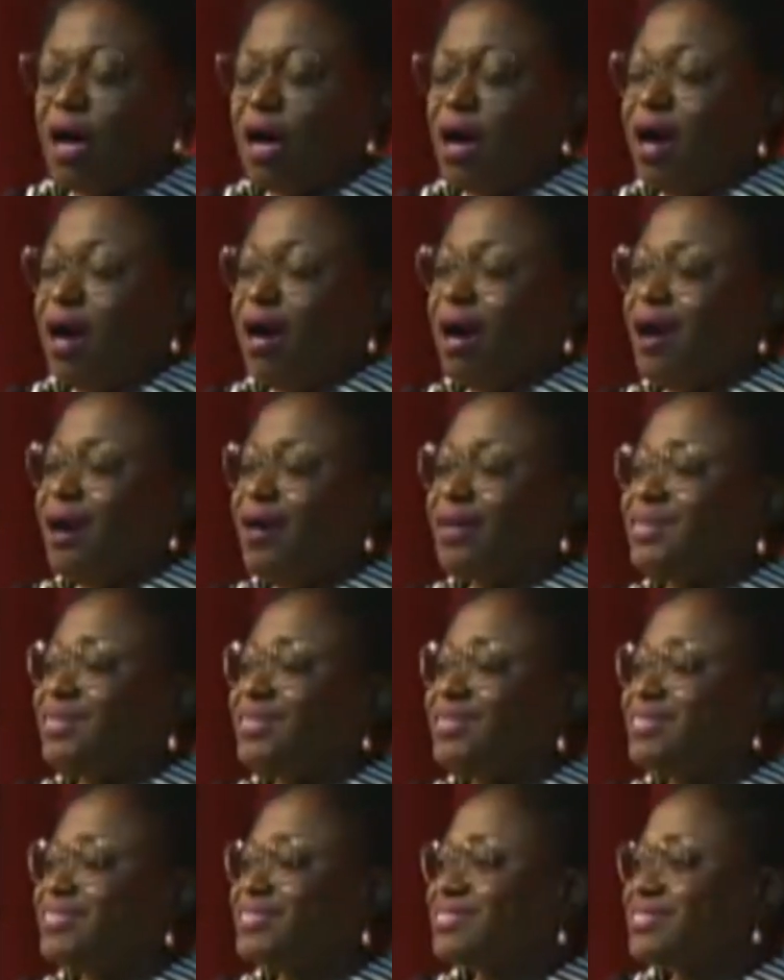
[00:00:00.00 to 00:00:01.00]

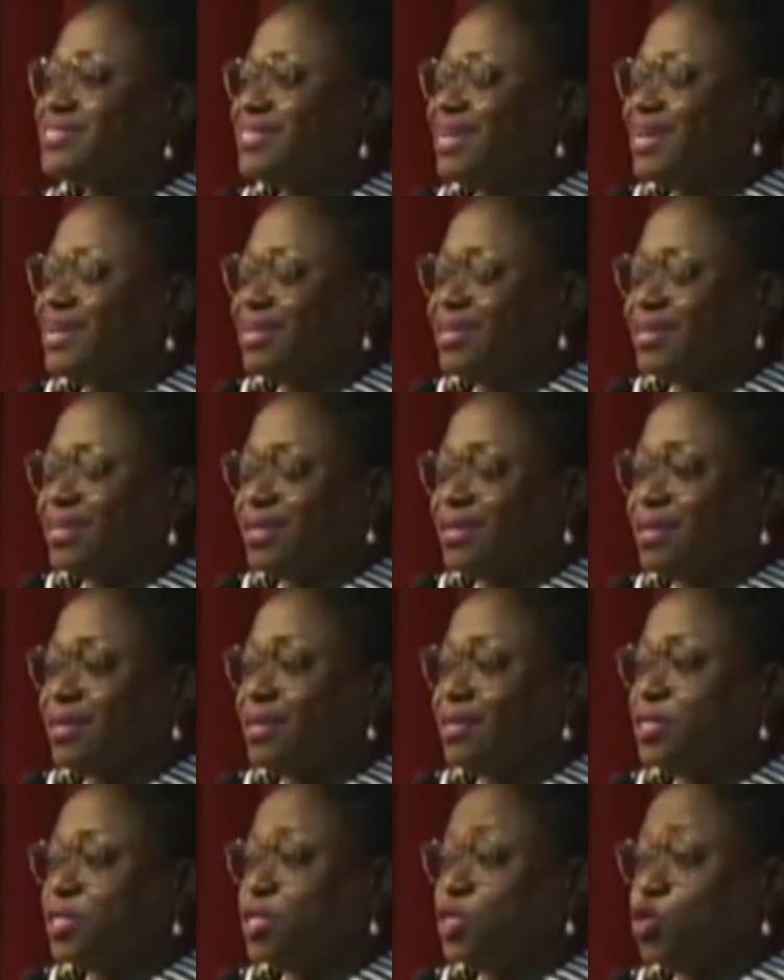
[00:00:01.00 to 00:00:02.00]
understanding
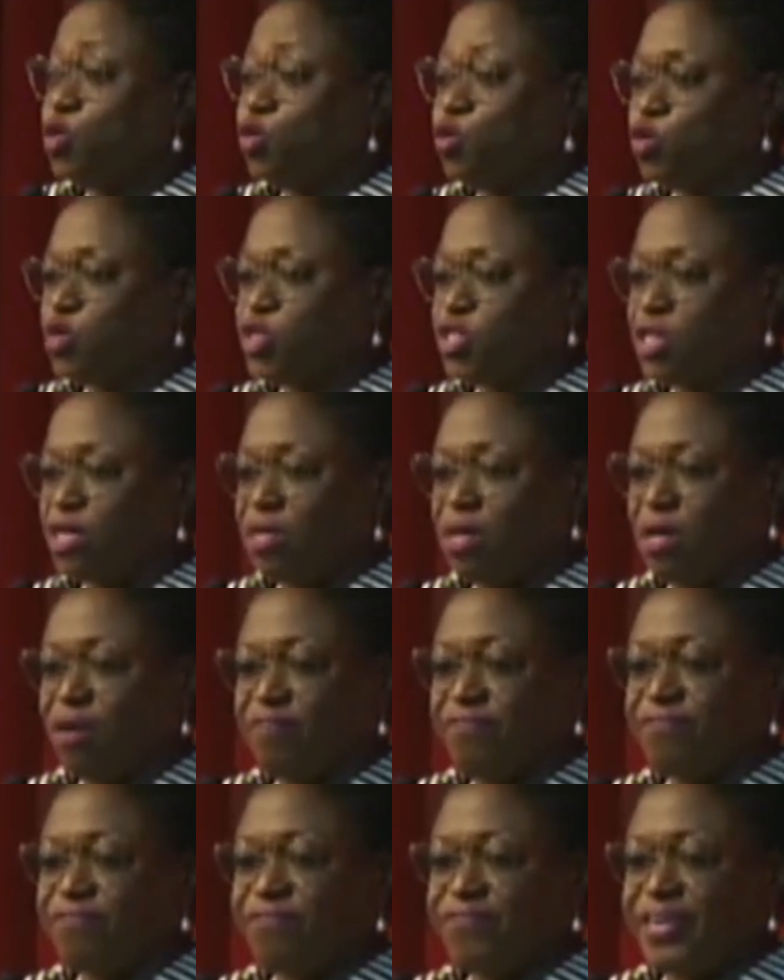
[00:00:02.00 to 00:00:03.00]
the notion of
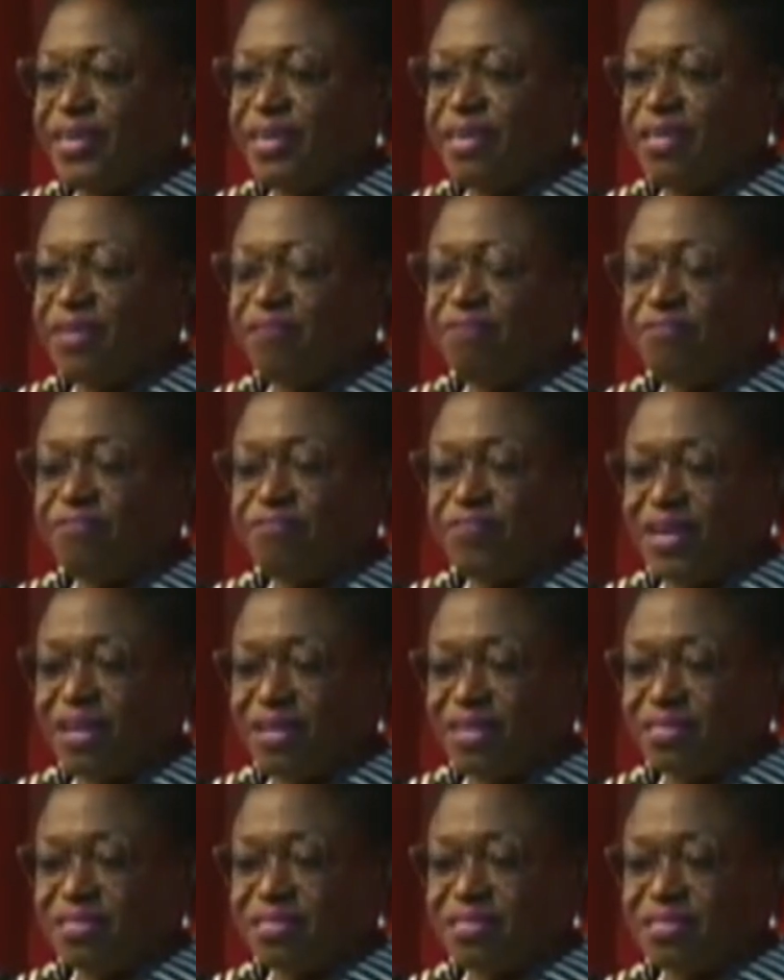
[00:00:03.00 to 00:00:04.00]
failing
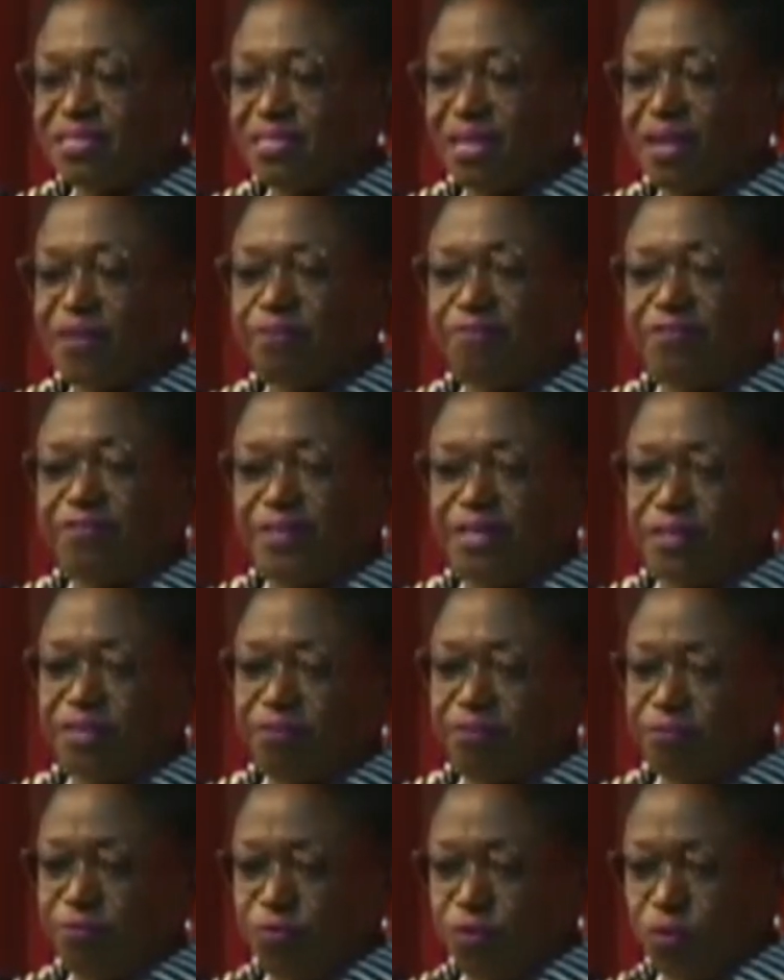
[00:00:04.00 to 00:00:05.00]
fast and failing
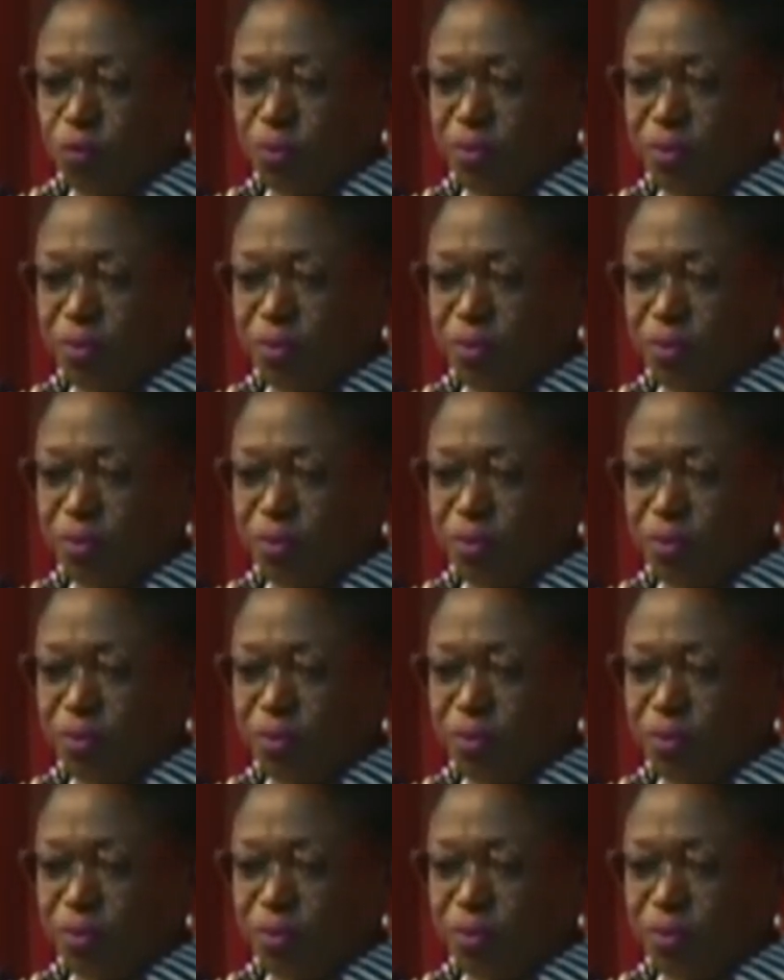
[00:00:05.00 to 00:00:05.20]
forward.